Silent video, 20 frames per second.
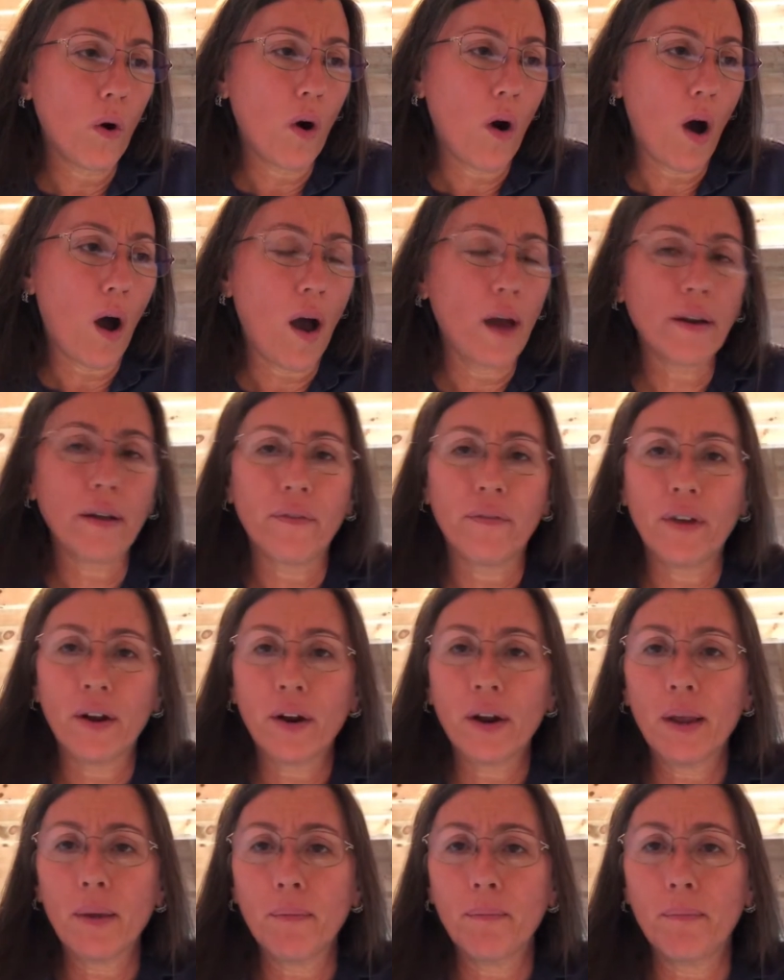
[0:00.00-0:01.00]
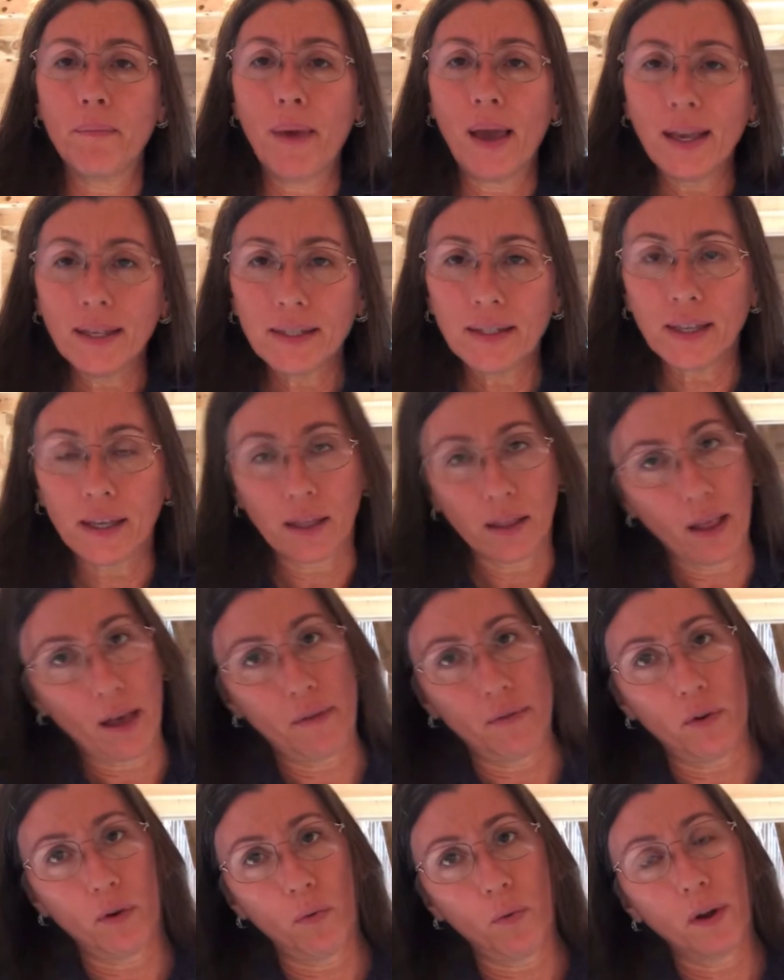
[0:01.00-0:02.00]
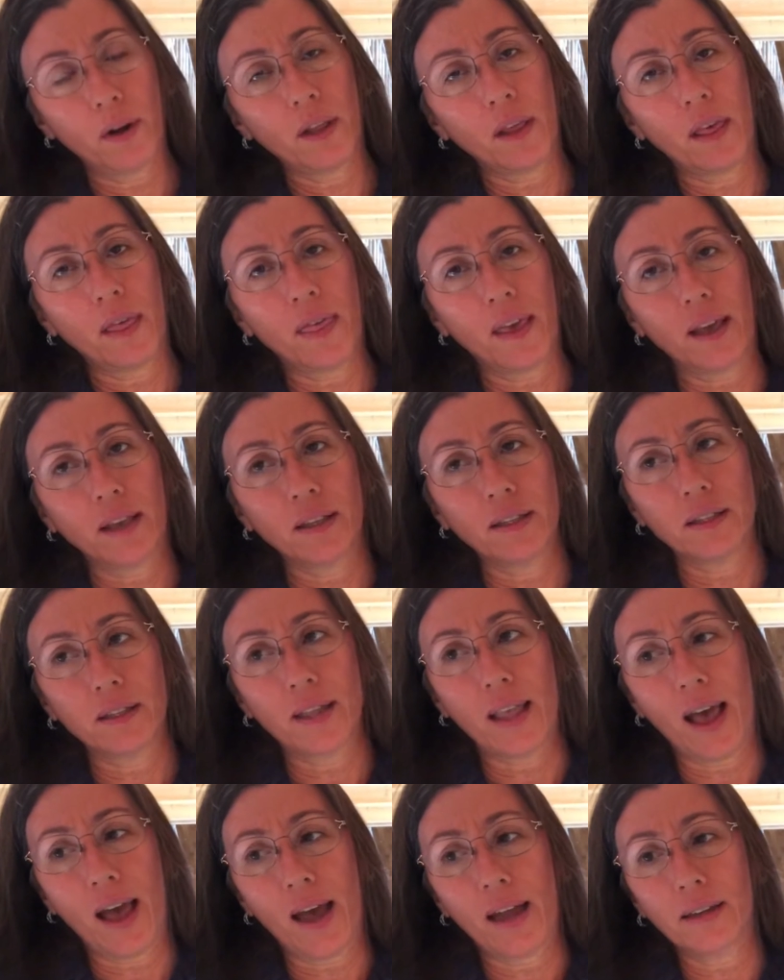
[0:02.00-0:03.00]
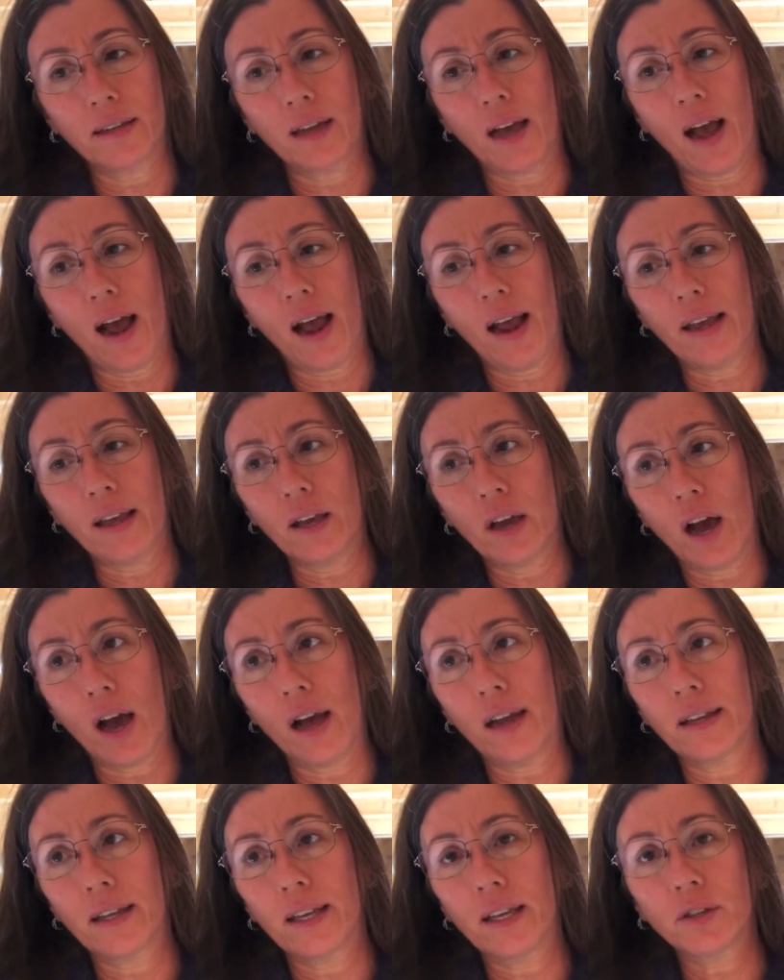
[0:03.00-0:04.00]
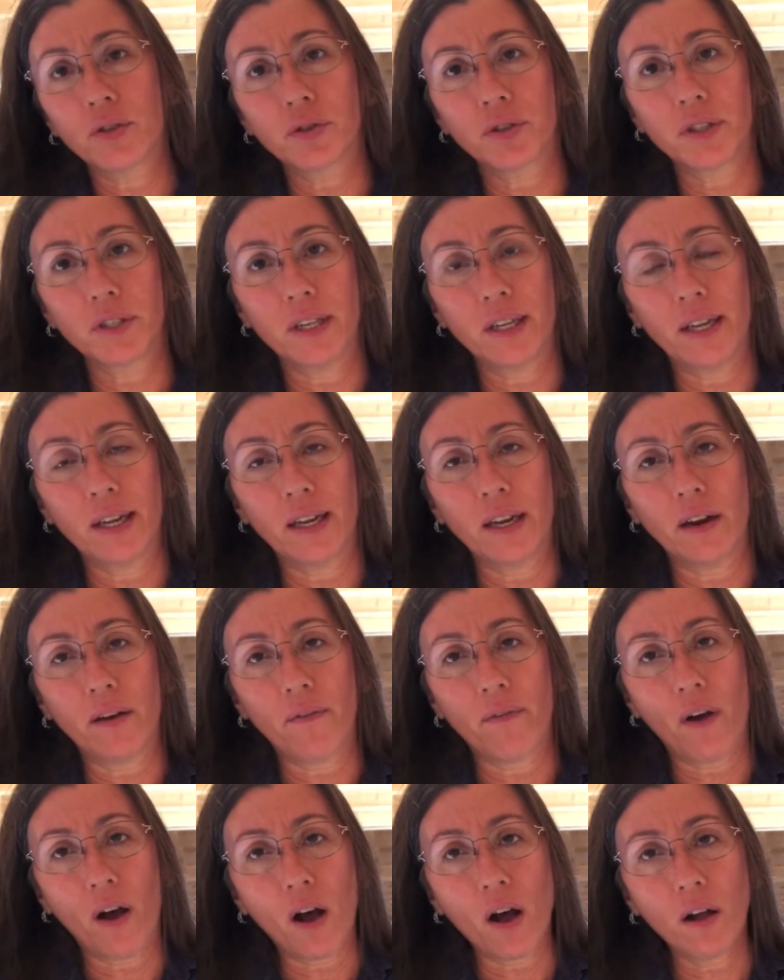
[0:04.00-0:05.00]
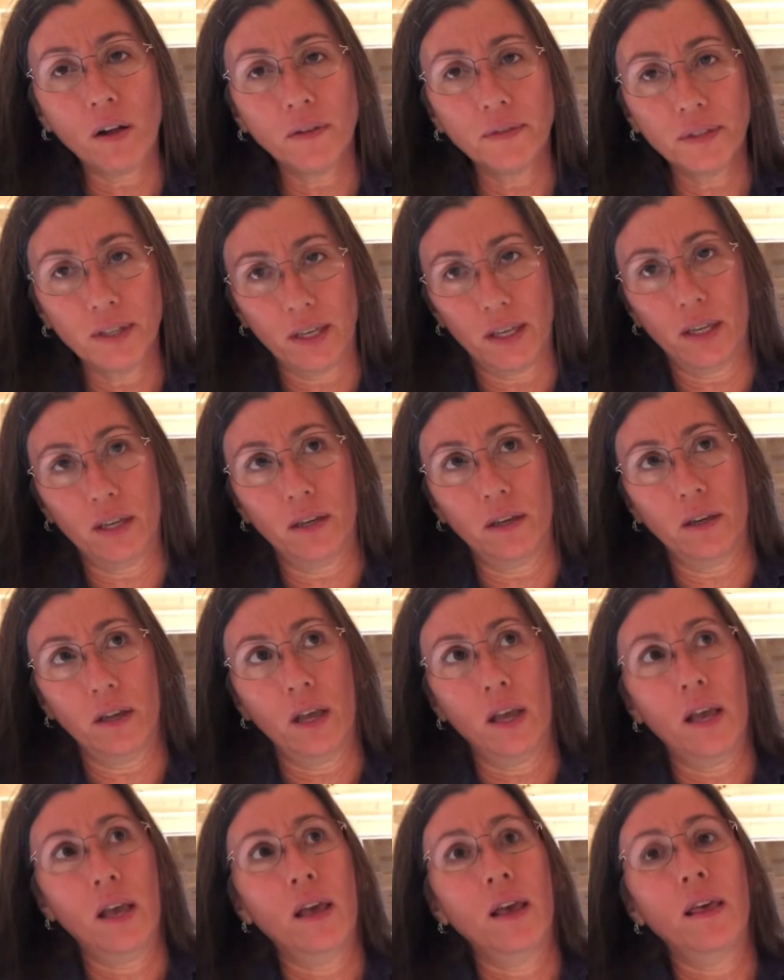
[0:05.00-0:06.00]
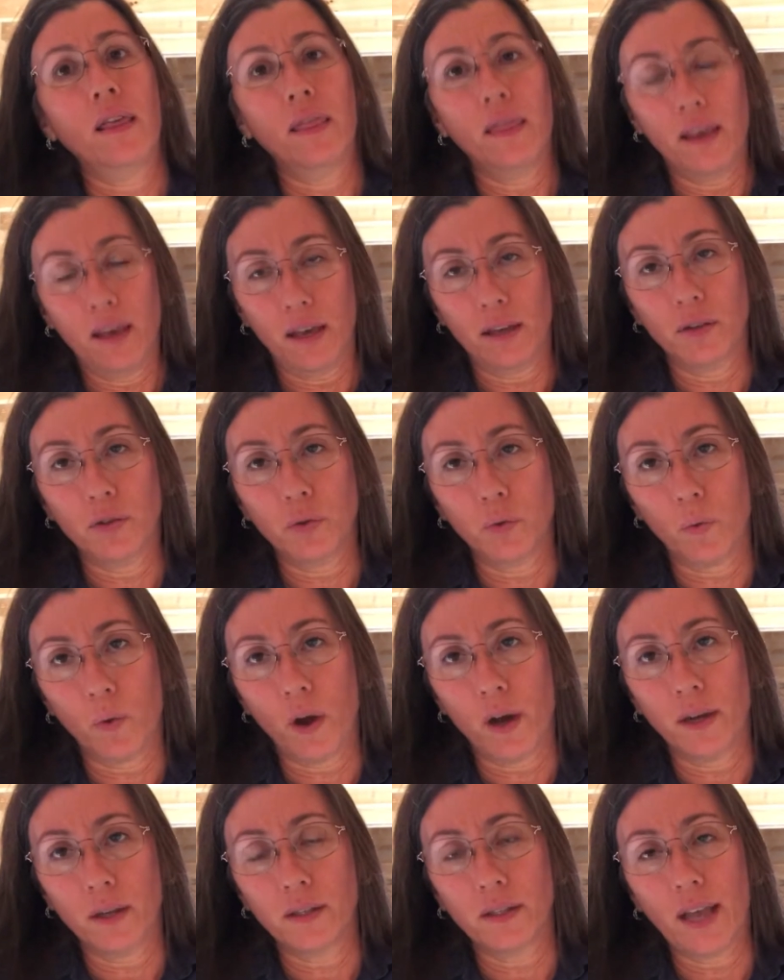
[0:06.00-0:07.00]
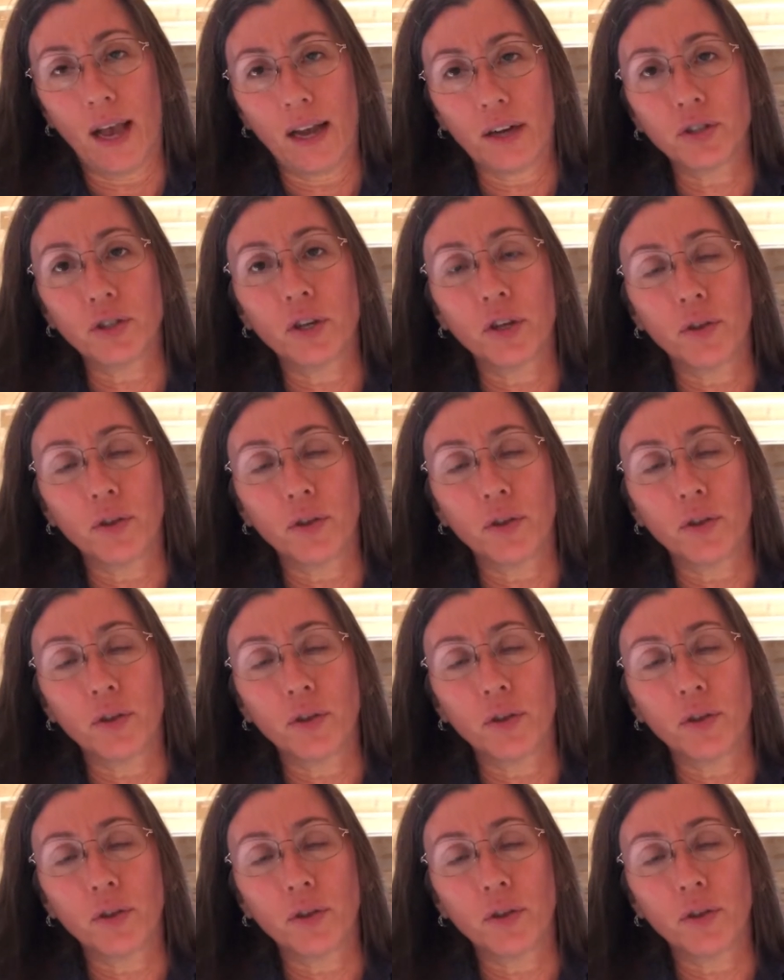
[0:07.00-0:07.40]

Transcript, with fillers: on a very basic level one of the things that i got interested in and involved in this was actually